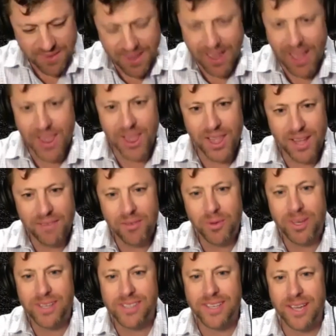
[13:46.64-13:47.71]
love the way
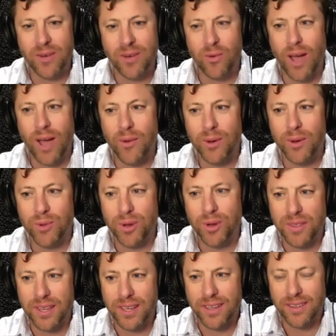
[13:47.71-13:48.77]
you say it. Why one more
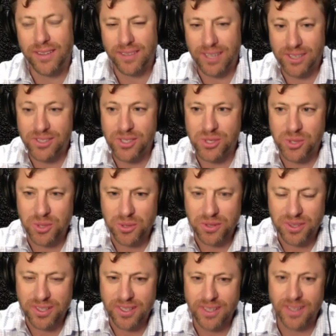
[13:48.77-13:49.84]
thing? Here's the truth.
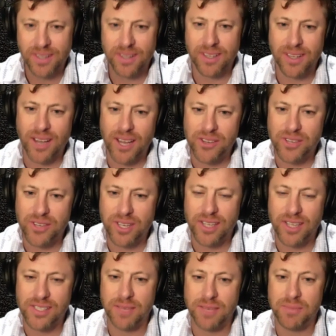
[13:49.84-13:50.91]
The Cadre
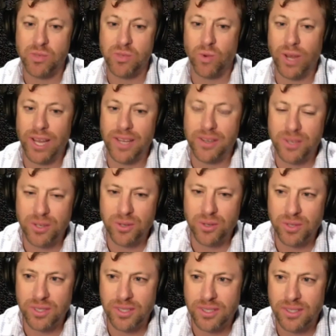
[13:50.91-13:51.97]
concept is what I do.
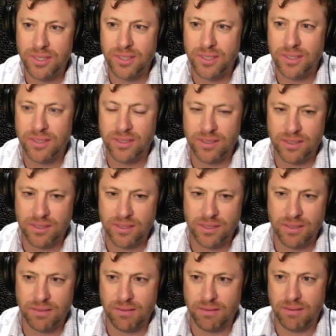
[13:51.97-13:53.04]

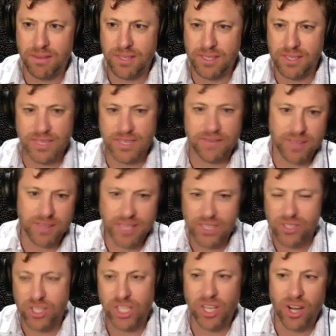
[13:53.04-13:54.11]
These different things are the
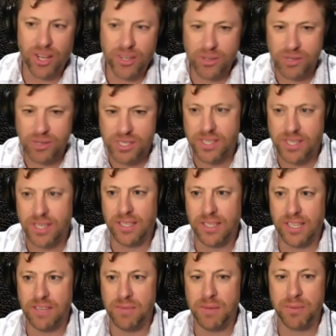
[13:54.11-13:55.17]
conduits that give
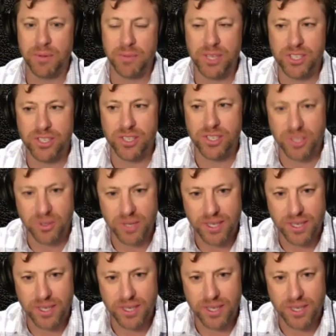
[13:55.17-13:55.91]
me permission to do it.